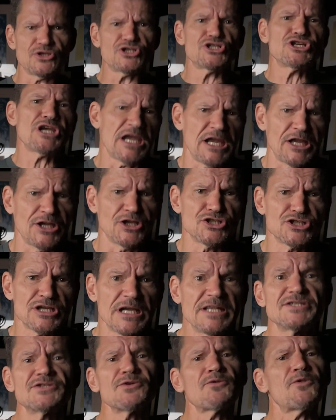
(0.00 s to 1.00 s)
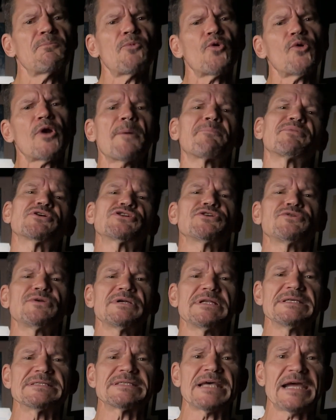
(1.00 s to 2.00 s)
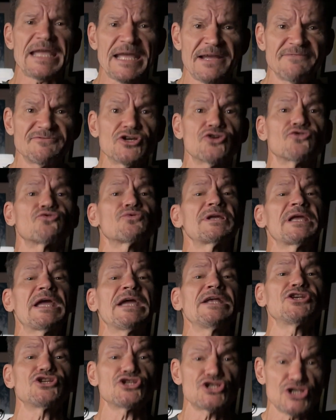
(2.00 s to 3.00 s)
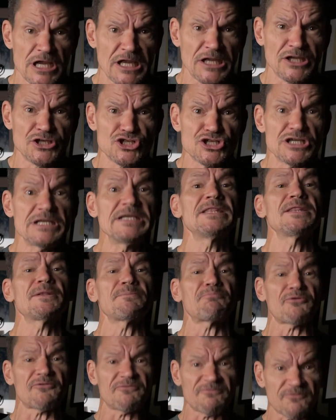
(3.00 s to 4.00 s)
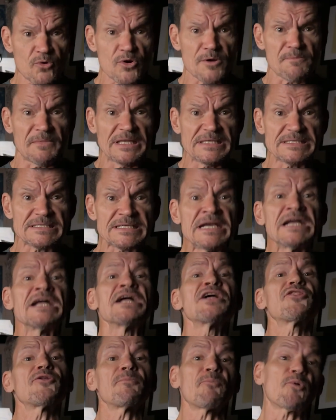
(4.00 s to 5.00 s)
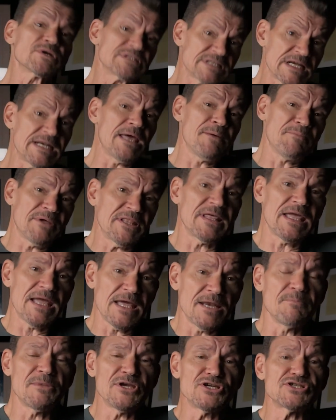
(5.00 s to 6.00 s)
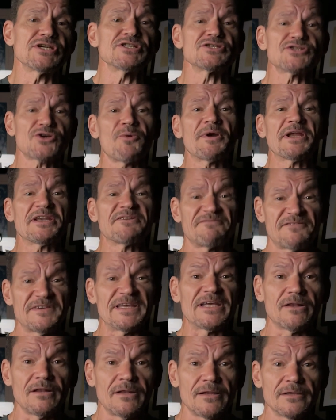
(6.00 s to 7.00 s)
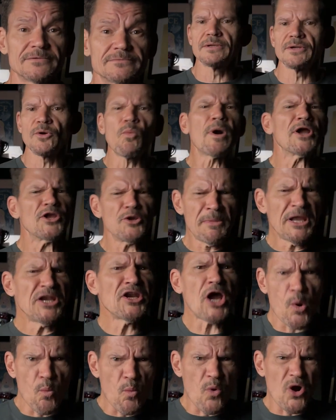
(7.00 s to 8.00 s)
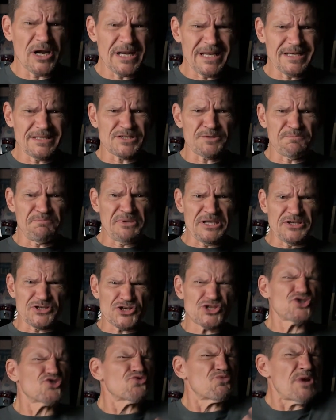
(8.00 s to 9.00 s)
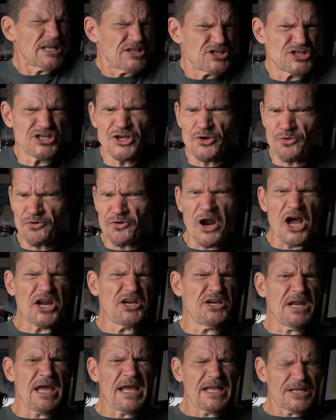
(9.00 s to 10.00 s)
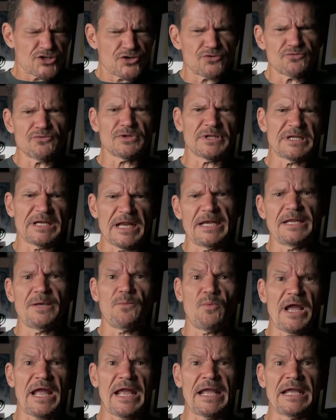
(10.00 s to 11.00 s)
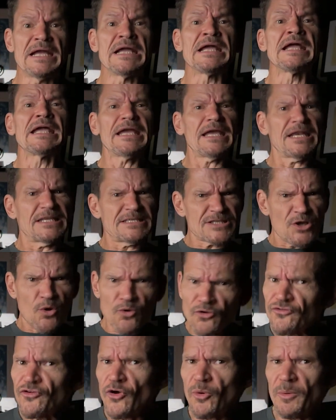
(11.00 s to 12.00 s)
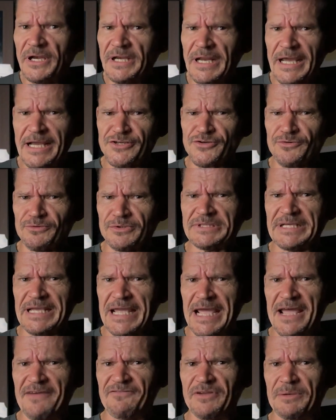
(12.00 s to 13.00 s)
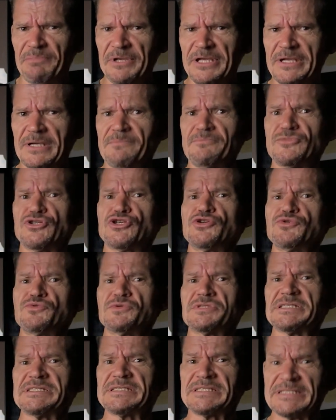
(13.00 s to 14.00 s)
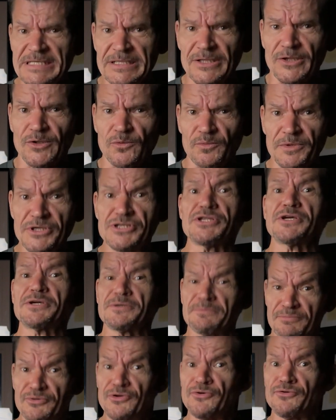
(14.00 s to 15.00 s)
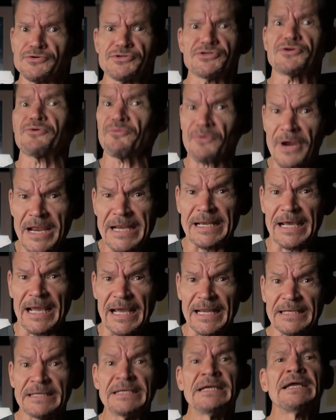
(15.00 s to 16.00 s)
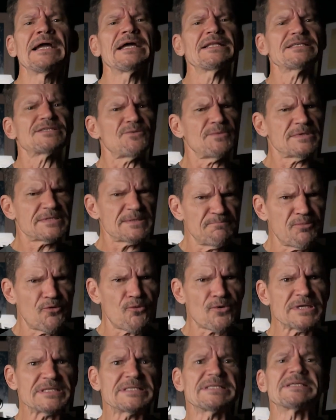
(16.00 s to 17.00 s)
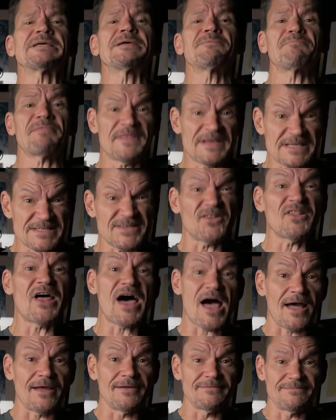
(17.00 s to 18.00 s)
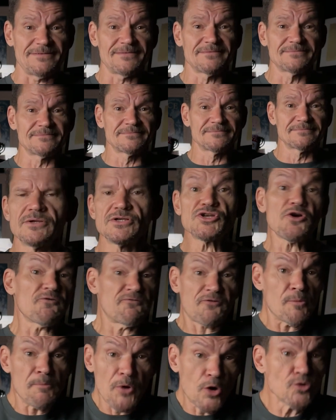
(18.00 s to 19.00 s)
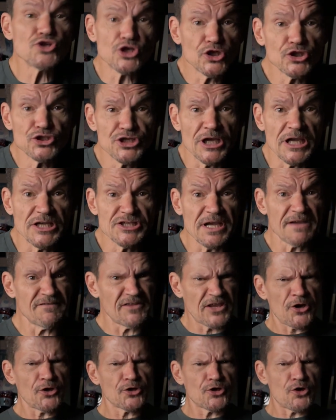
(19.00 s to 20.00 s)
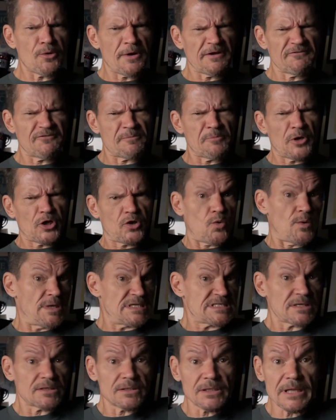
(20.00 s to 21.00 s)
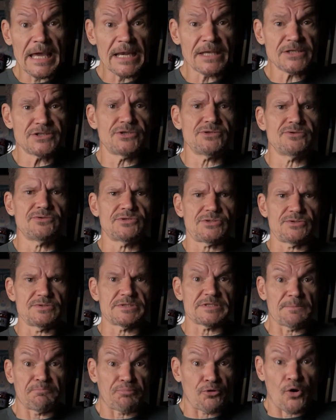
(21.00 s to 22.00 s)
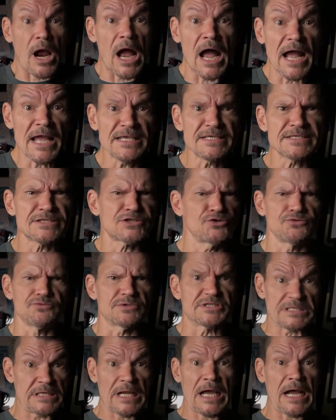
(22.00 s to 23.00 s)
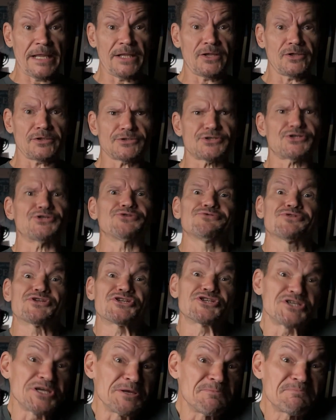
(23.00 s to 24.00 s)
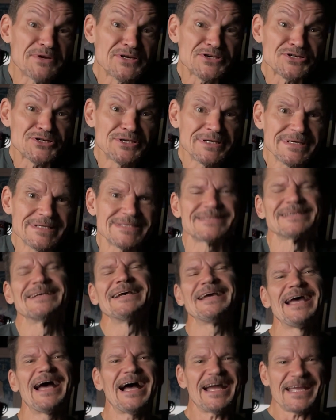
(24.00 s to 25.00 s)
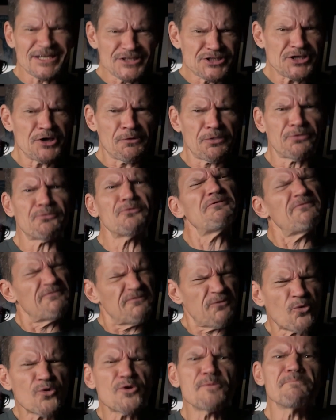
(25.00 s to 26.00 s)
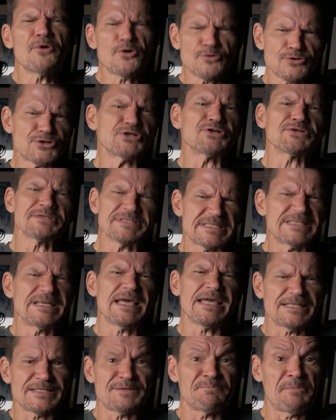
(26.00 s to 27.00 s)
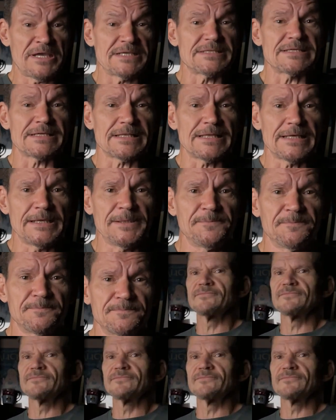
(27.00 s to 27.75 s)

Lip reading: change, and so the more opportunities I have to create change in the performance, the more dynamic the animation is going to feel. While you may not want it to be stretchy or unnatural in any way, it's also unnatural to have it become too still, which the computer's great at, and so it's important to keep things alive. So for emotional change, I have the character going from a quizzical attitude to surprise, to denial, to sheepishness. I get to go through 4 emotional states, basically.